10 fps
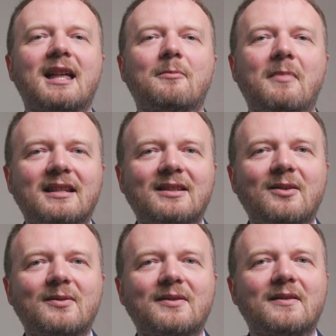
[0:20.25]

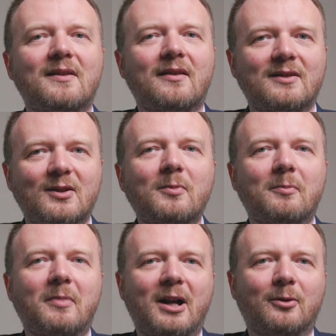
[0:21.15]
Matthew's
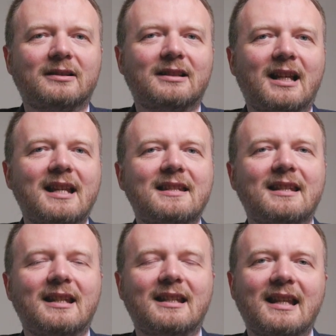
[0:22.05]
superpower lies
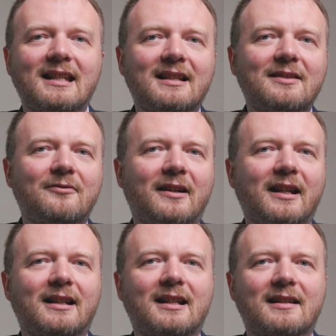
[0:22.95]
in
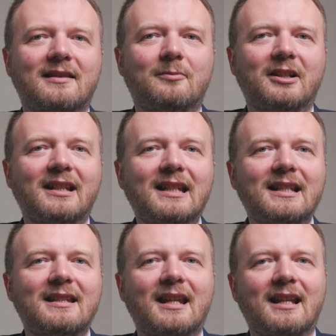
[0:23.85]
identifying customer
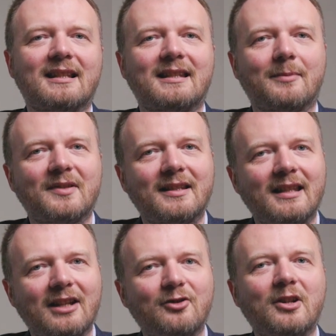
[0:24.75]
needs and
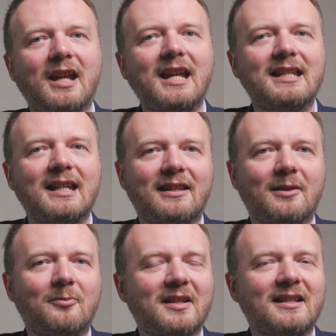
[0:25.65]
substantiating the
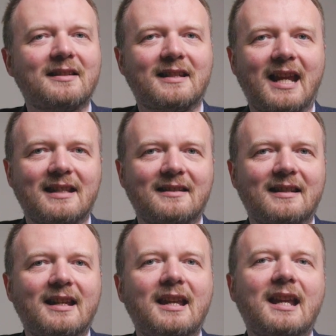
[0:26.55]
business case.
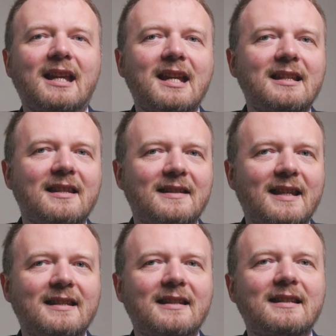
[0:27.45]
He's a
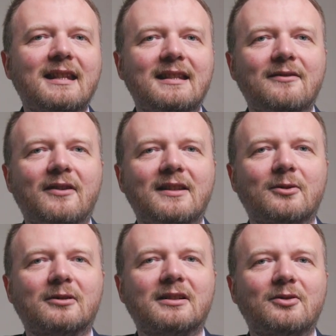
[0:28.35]
seasoned
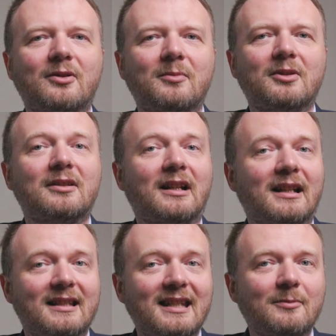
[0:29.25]
individual contributor
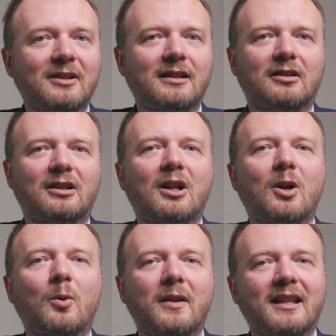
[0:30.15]
and team leader
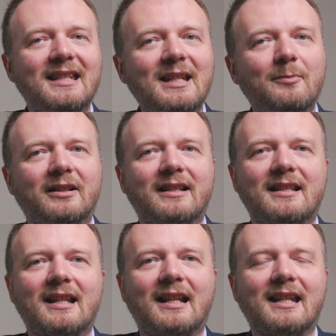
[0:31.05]
with a deep
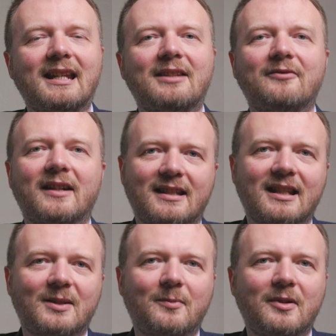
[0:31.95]
understanding and vast
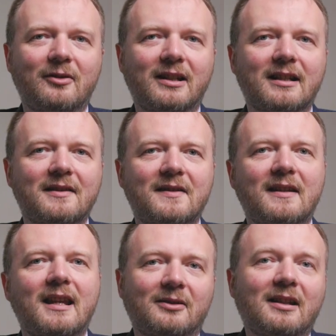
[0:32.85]
experience
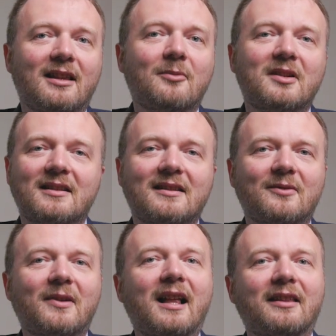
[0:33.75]
in the business
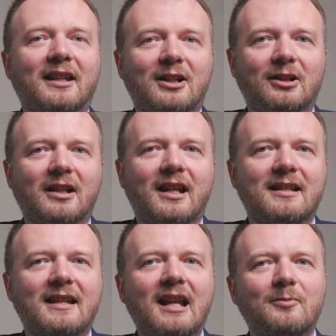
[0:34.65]
of healthcare.
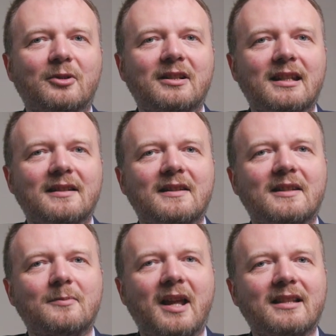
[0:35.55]
His expertise
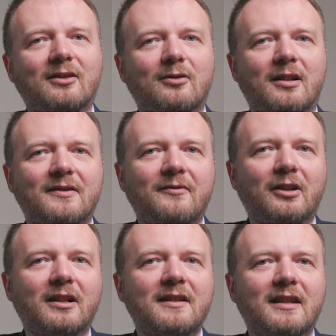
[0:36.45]
spans across
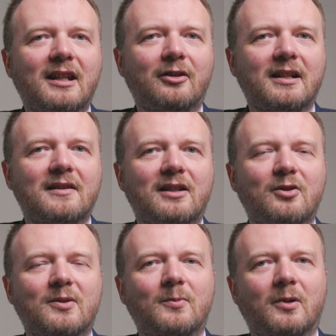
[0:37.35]
various areas such
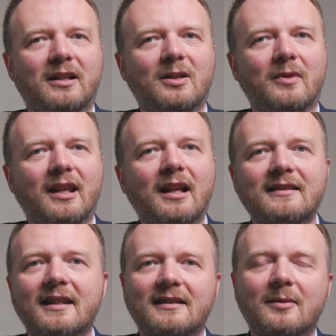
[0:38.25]
as working with health
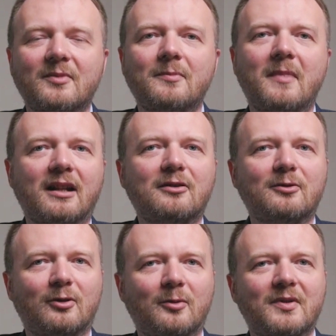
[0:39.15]
systems, medical
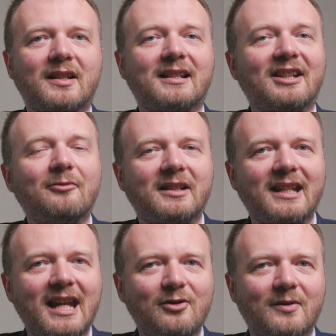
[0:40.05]
groups, and government
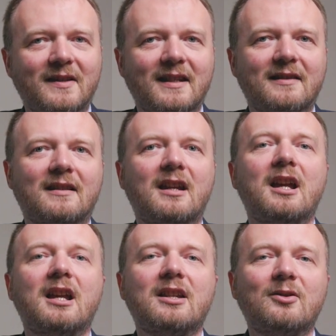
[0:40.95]
agencies,
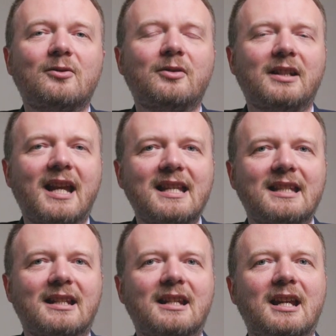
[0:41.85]
to
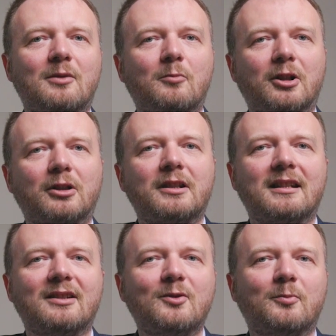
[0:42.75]
creating and
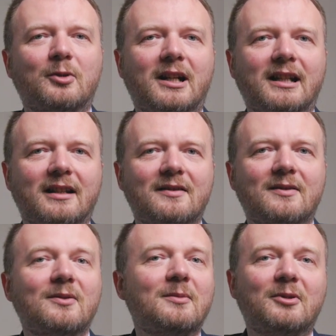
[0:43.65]
marketing new products,
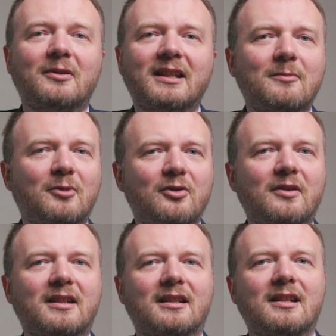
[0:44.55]
to deploying emerging
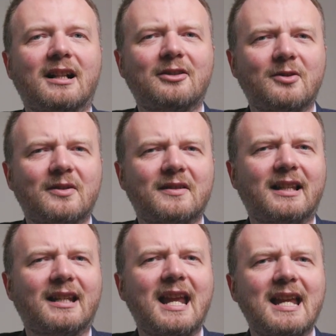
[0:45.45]
technologies
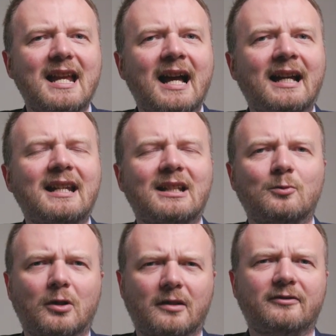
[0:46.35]
like AI and
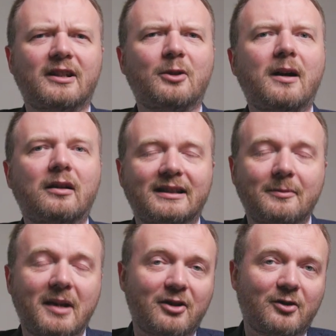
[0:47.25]
workflow
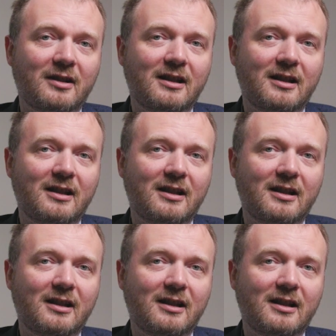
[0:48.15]
automation.